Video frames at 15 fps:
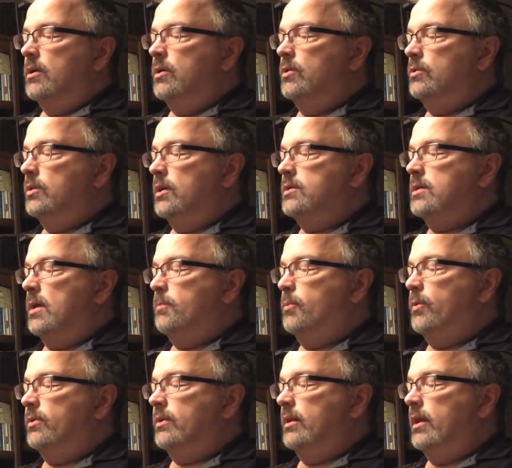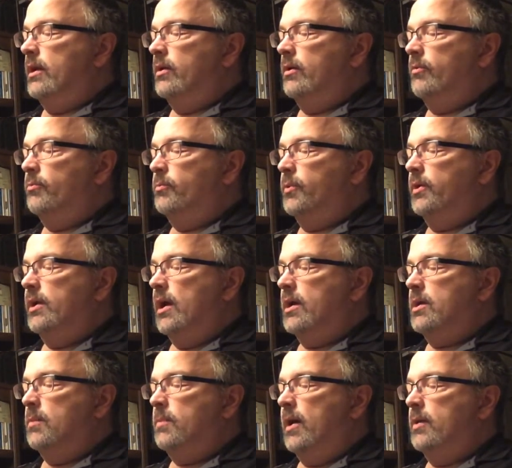who looked up with an air of
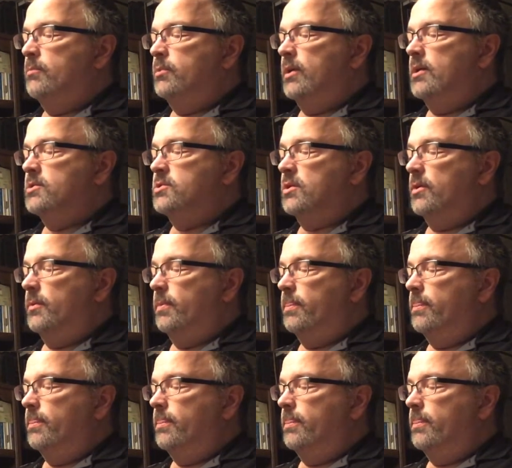preoccupied pleasure.